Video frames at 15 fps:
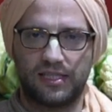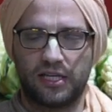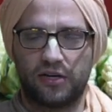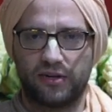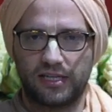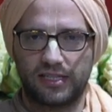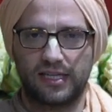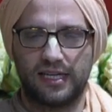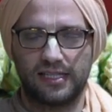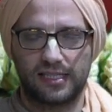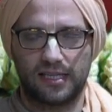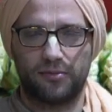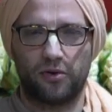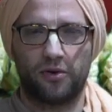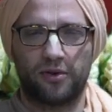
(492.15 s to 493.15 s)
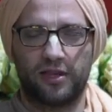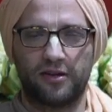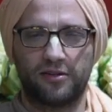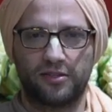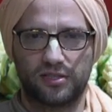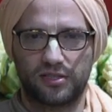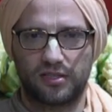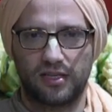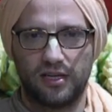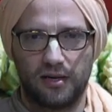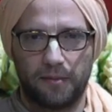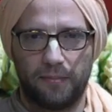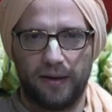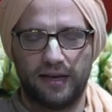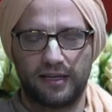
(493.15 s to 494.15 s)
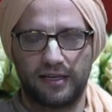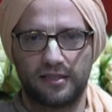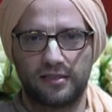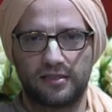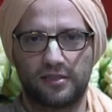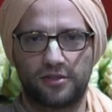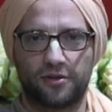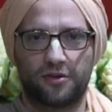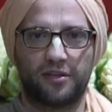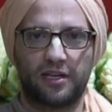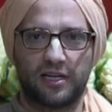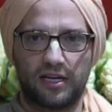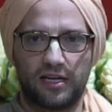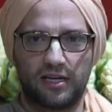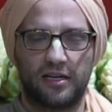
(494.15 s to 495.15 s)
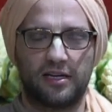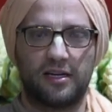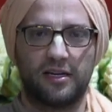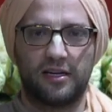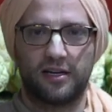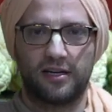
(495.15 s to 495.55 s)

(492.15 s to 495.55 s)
they criticize them, oh, they're just pagans, or they're gonna,